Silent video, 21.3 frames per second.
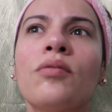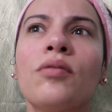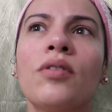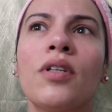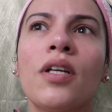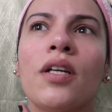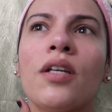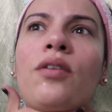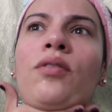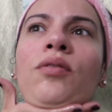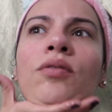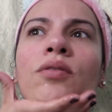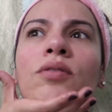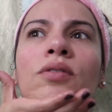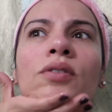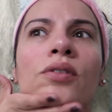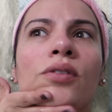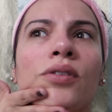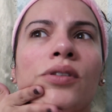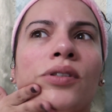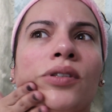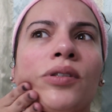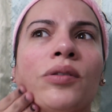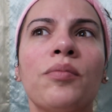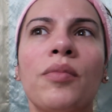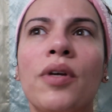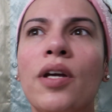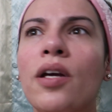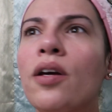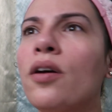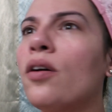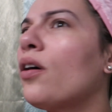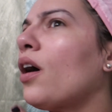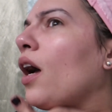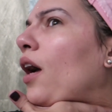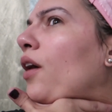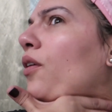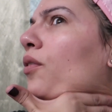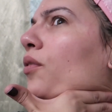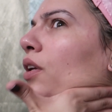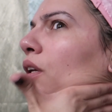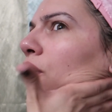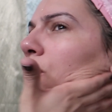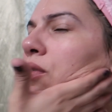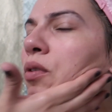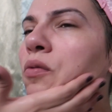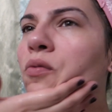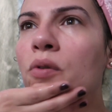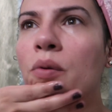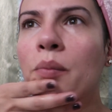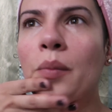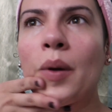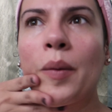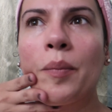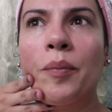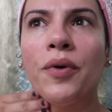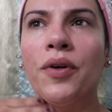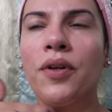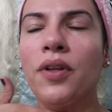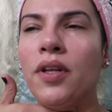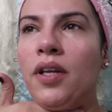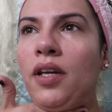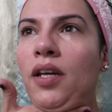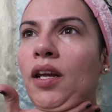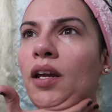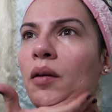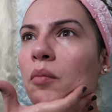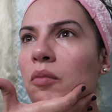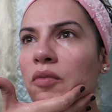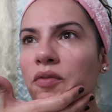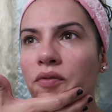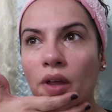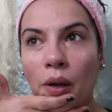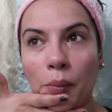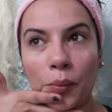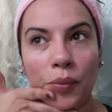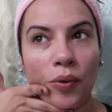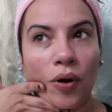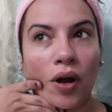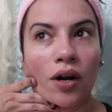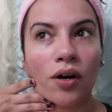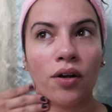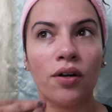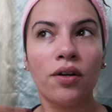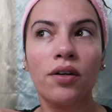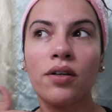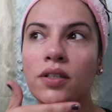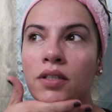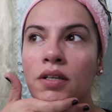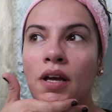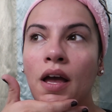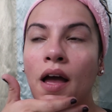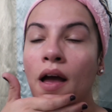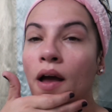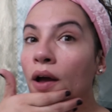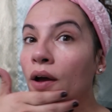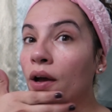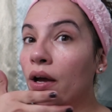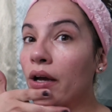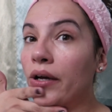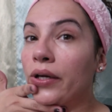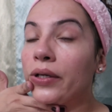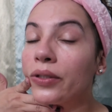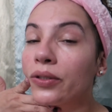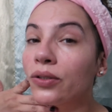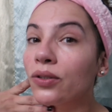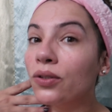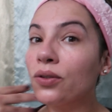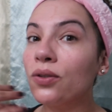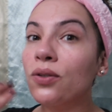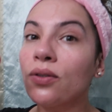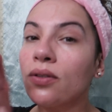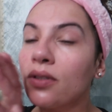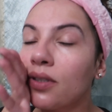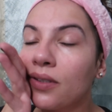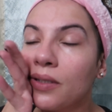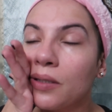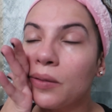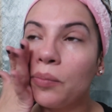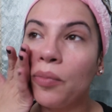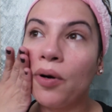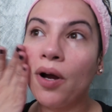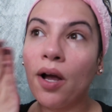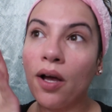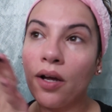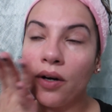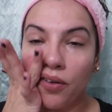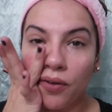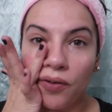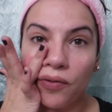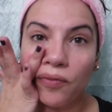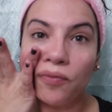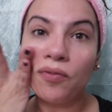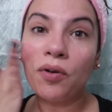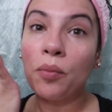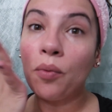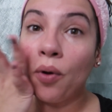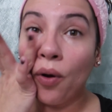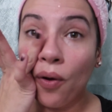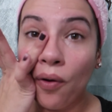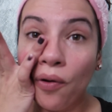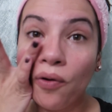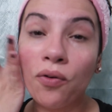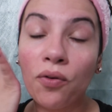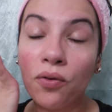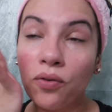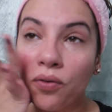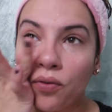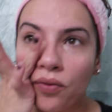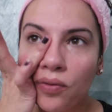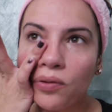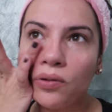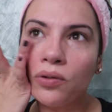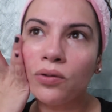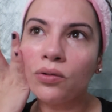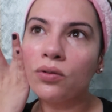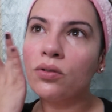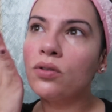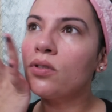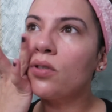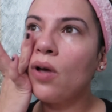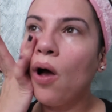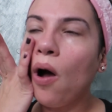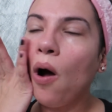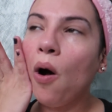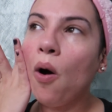what I used to smell. I don't even remember the name of that product. I used to use this product from Whole Foods